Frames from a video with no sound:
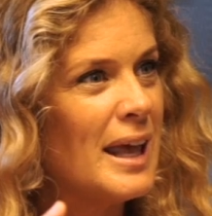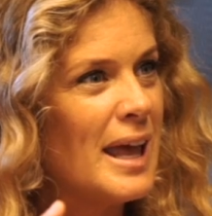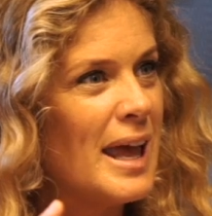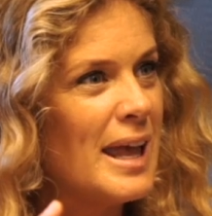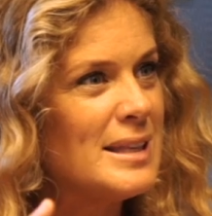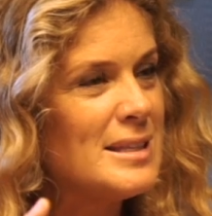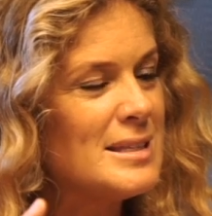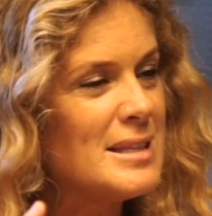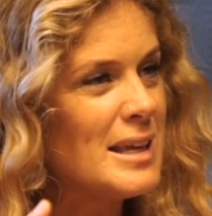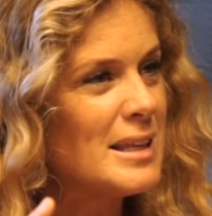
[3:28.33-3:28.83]

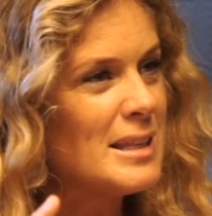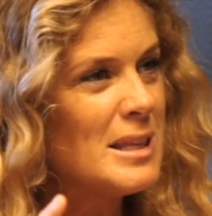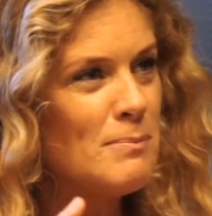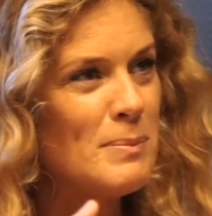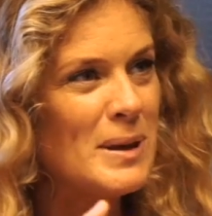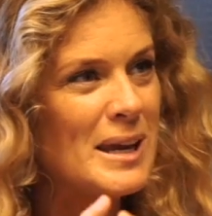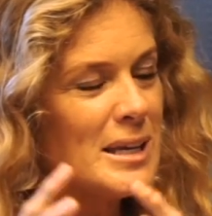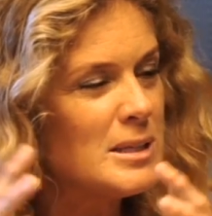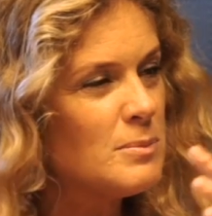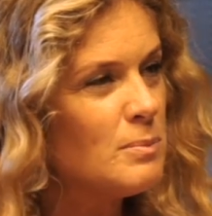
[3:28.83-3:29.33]
it's like the
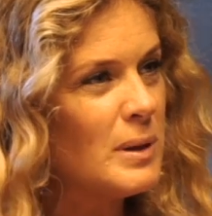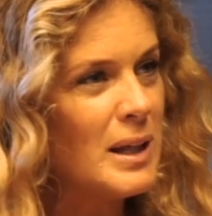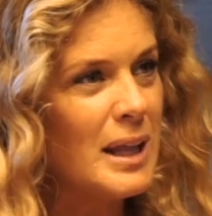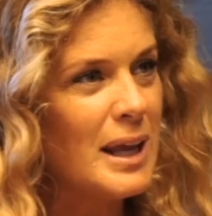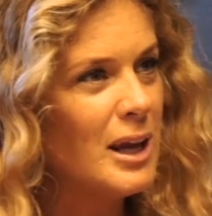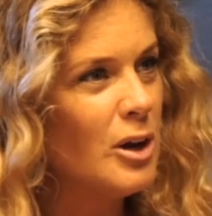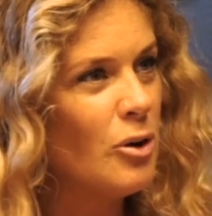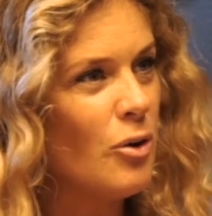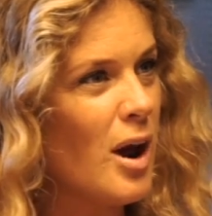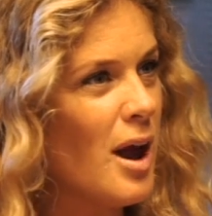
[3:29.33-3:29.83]
biggest
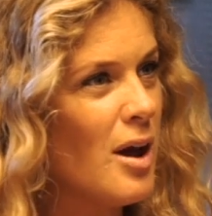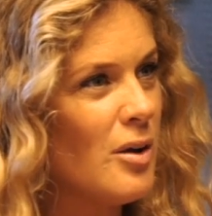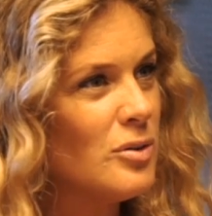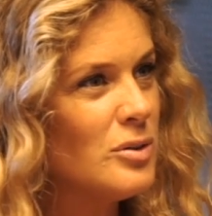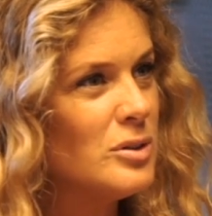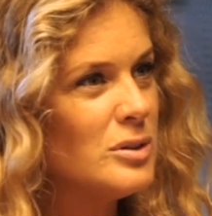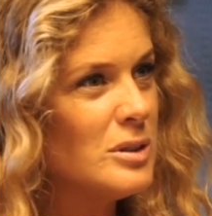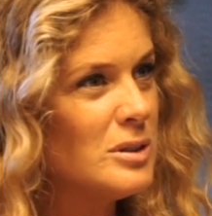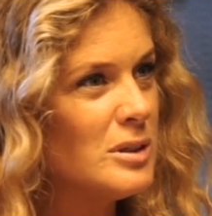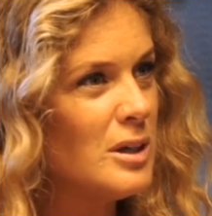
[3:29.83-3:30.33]
playground
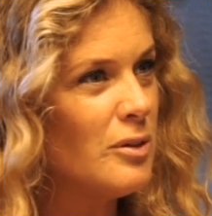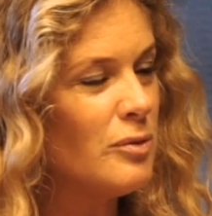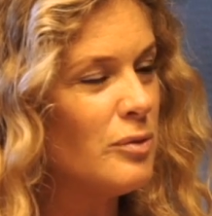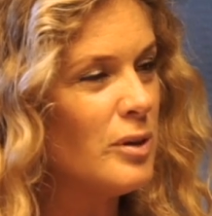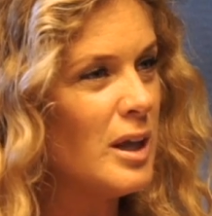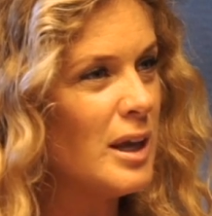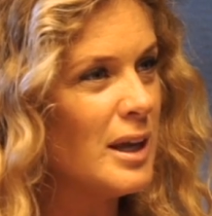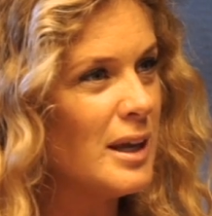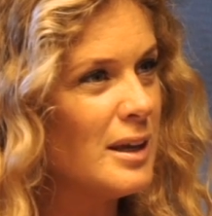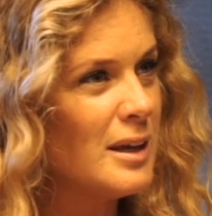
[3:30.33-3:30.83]
of
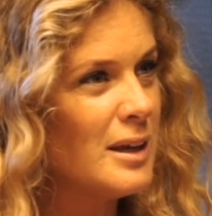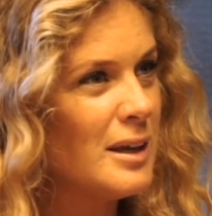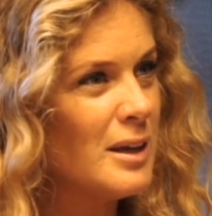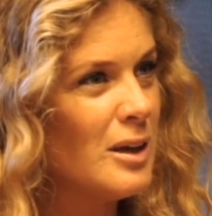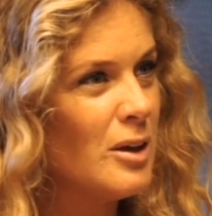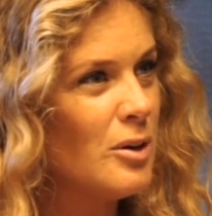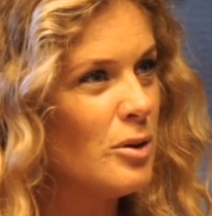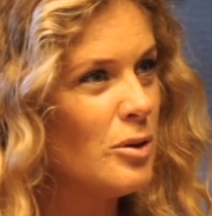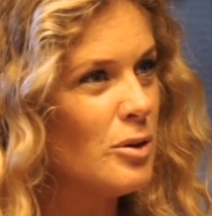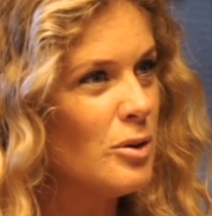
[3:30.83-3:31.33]
like
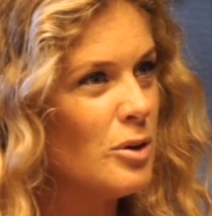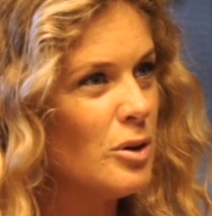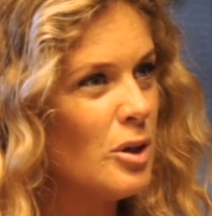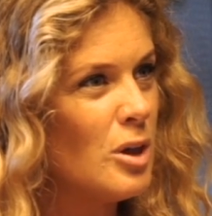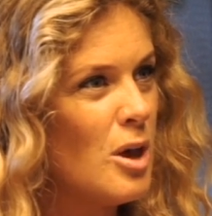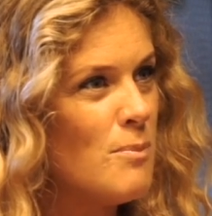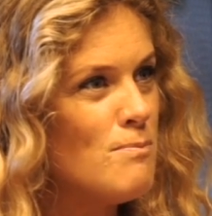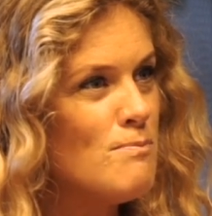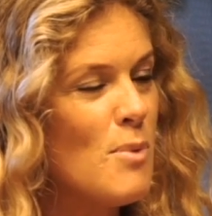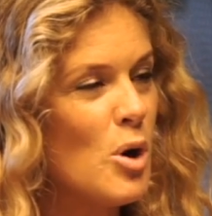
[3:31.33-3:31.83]

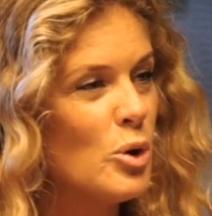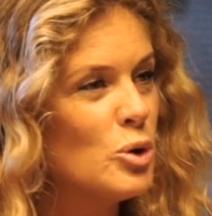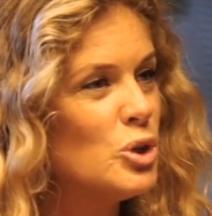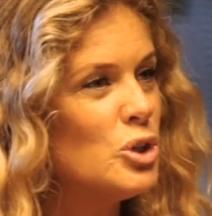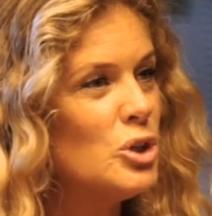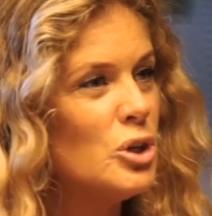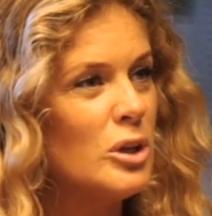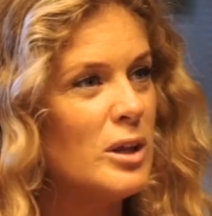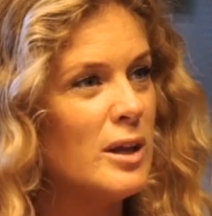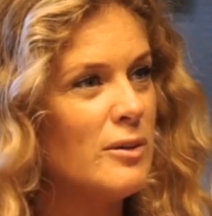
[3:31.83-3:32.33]

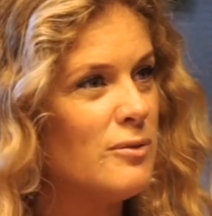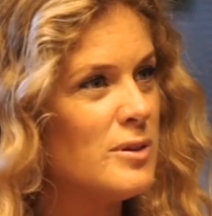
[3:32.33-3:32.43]
emotional and